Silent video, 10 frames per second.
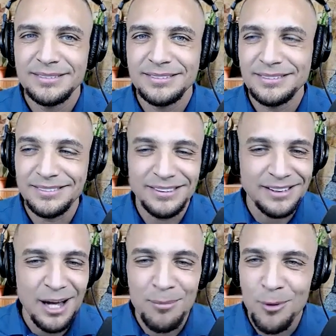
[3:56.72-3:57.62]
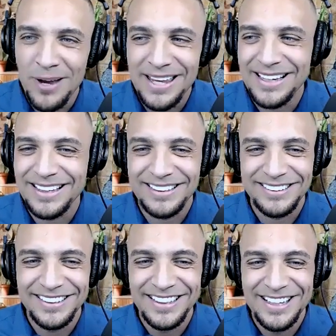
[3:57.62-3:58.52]
I'm
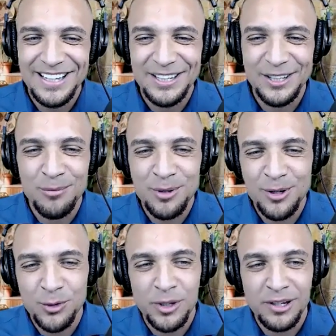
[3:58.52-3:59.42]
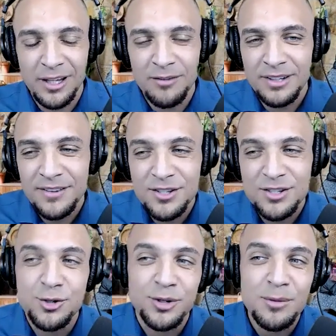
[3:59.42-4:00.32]
awake. Because we are living in
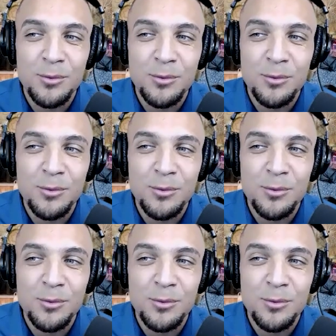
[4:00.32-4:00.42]
this dream